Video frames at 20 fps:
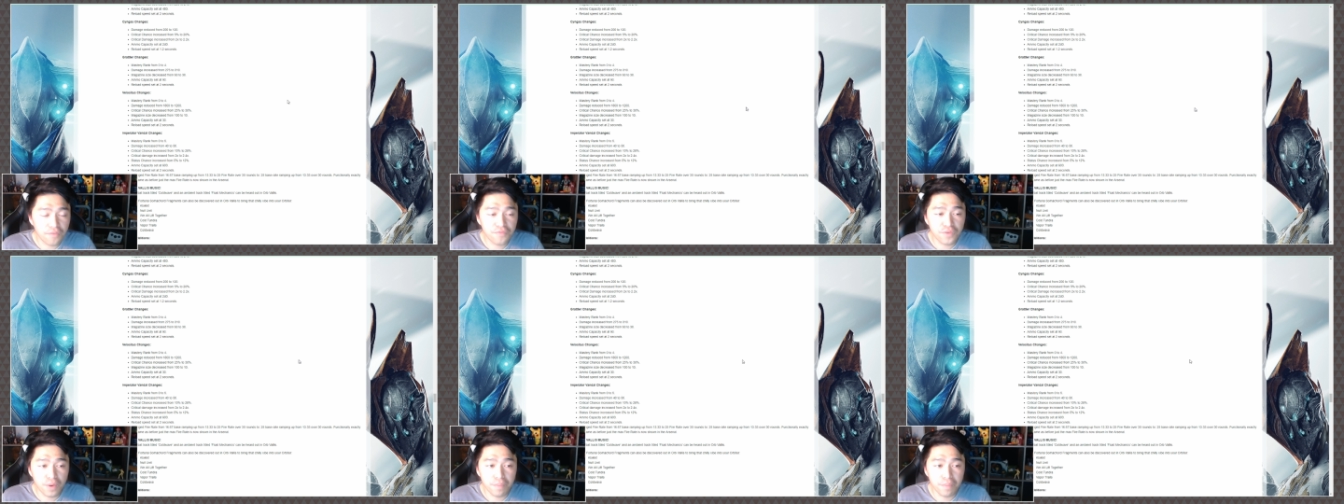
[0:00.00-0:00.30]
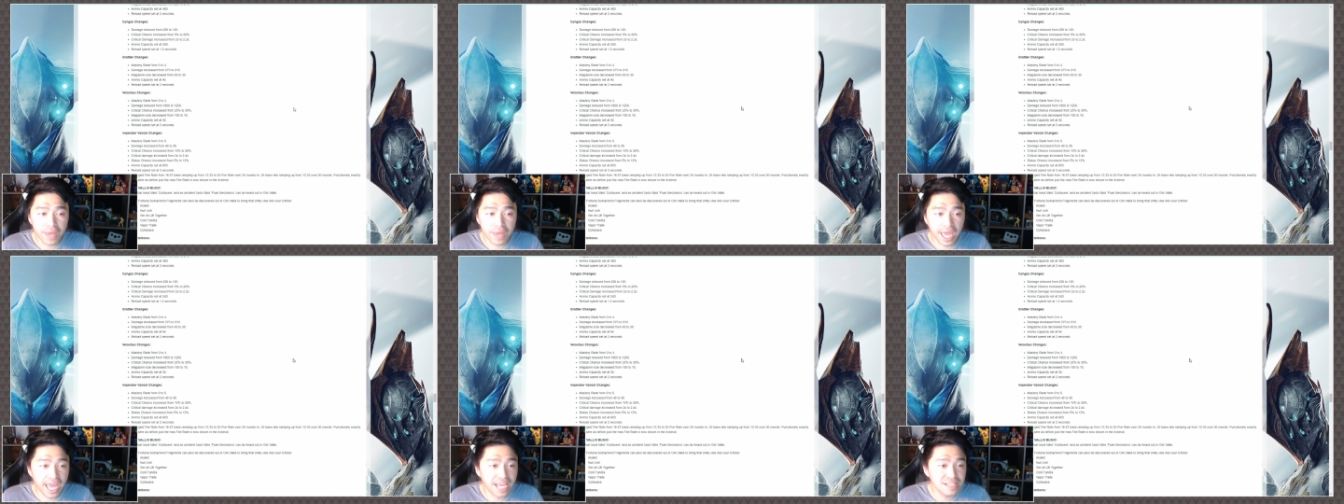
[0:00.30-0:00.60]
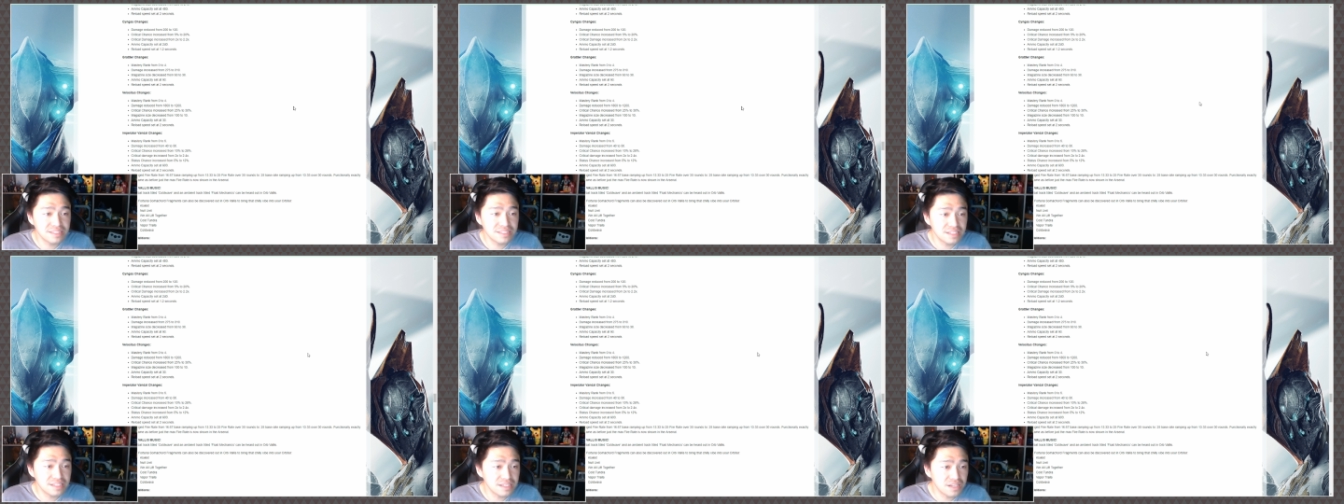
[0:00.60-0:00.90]
from
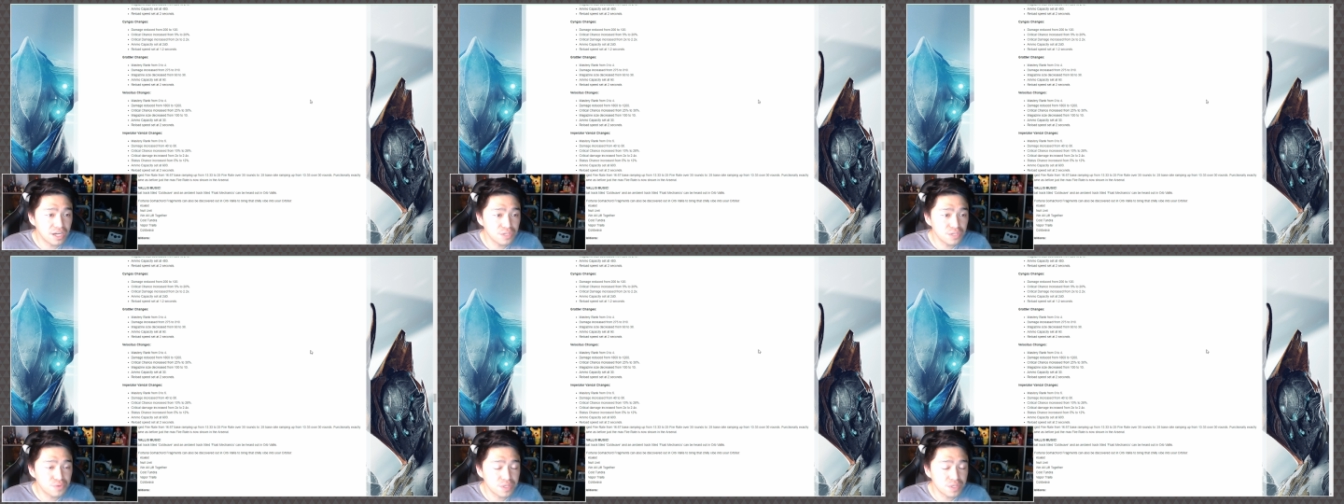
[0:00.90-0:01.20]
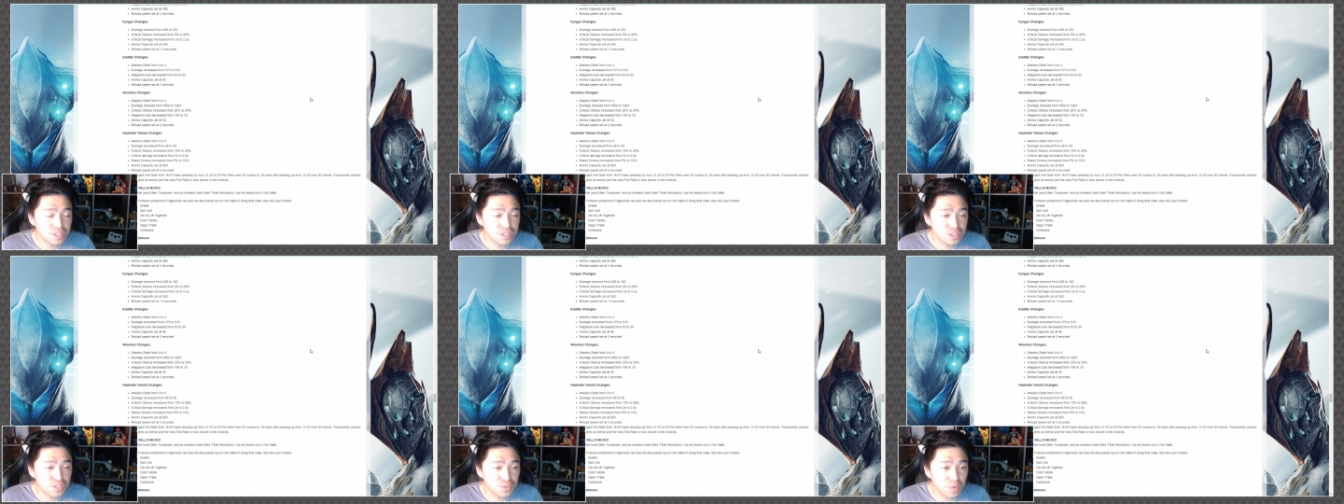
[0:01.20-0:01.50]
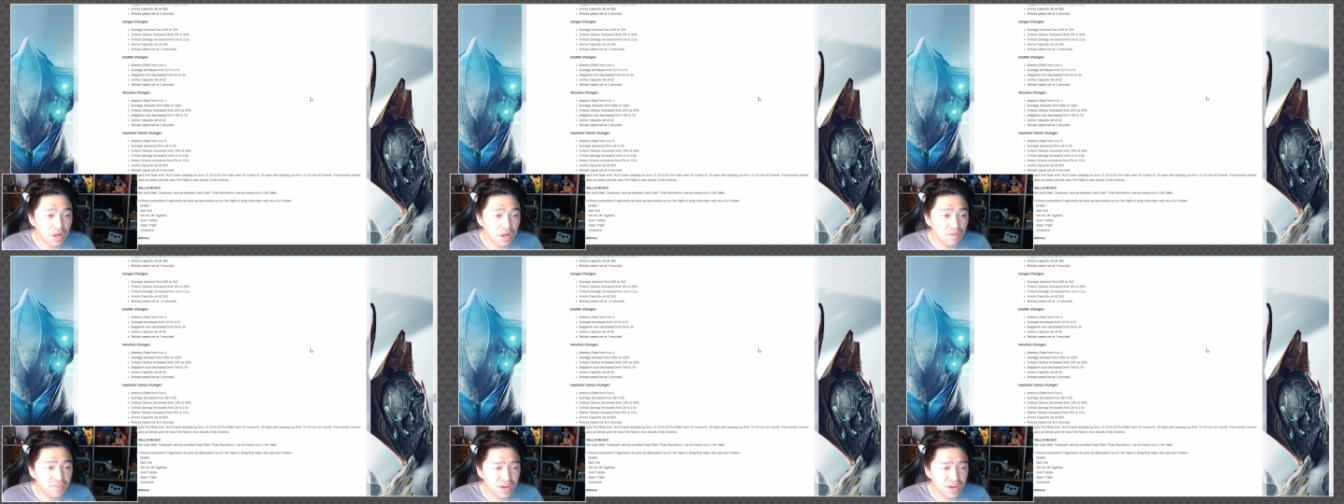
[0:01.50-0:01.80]
1,800 to
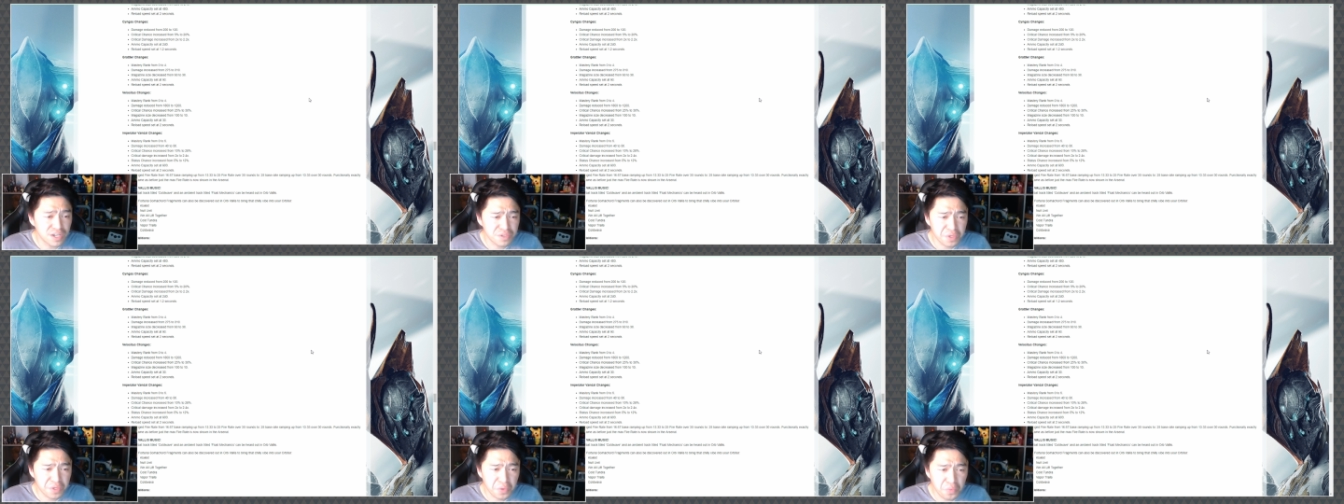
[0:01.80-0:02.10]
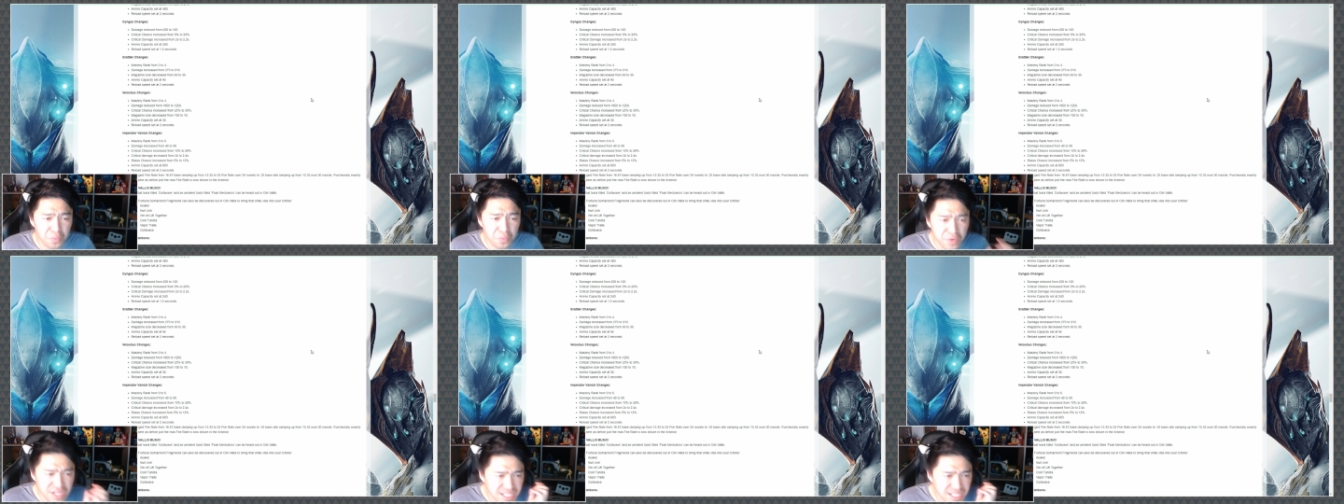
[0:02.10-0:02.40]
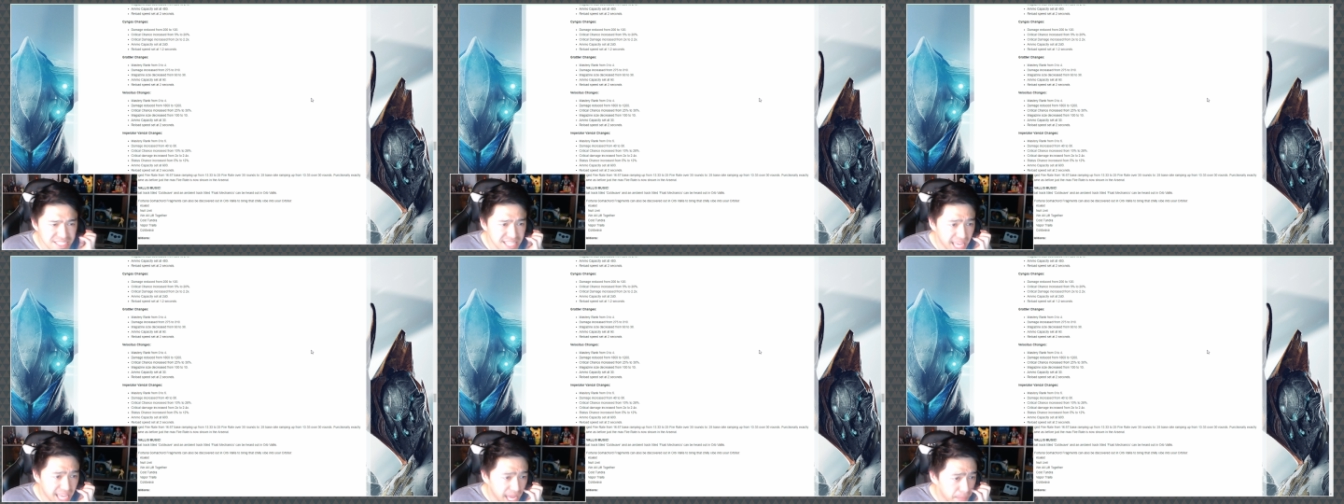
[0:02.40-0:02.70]
1,200. What
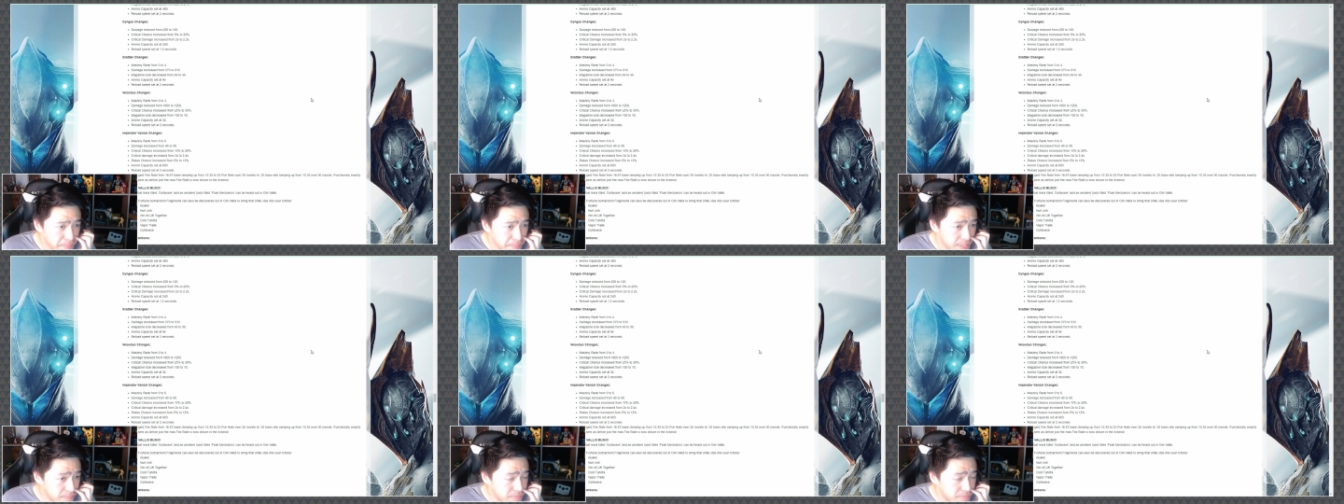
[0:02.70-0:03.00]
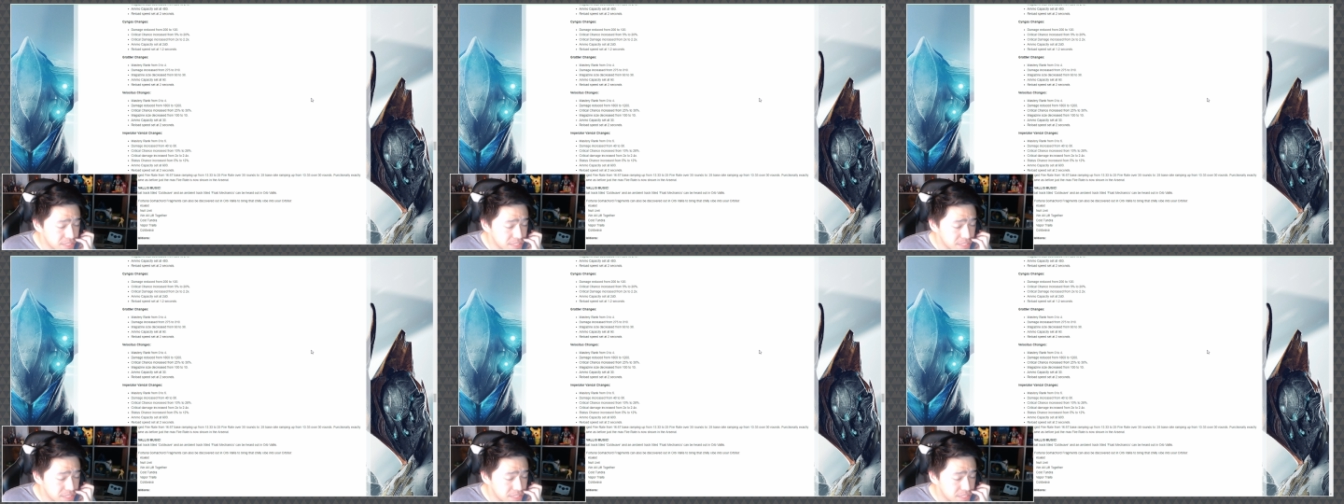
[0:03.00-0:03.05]
is happening?